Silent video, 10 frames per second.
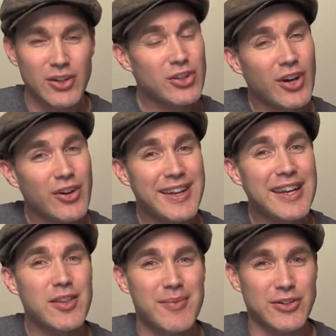don't
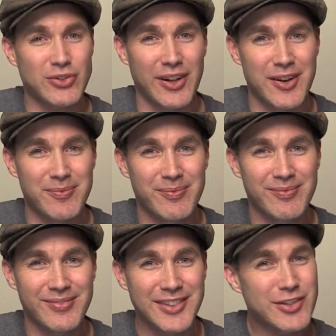hear the metronome.
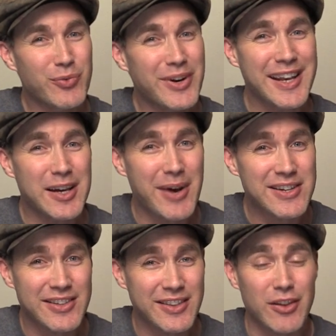It's a really
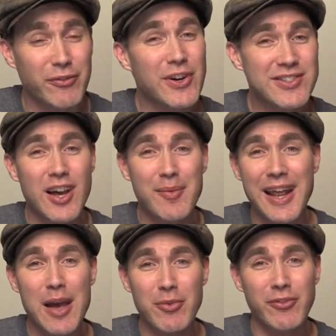amazing thing. The first time it
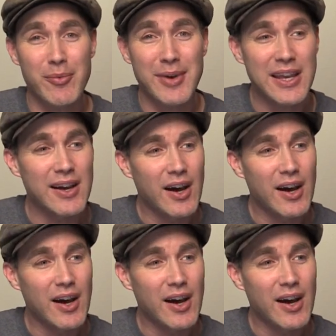happened for me,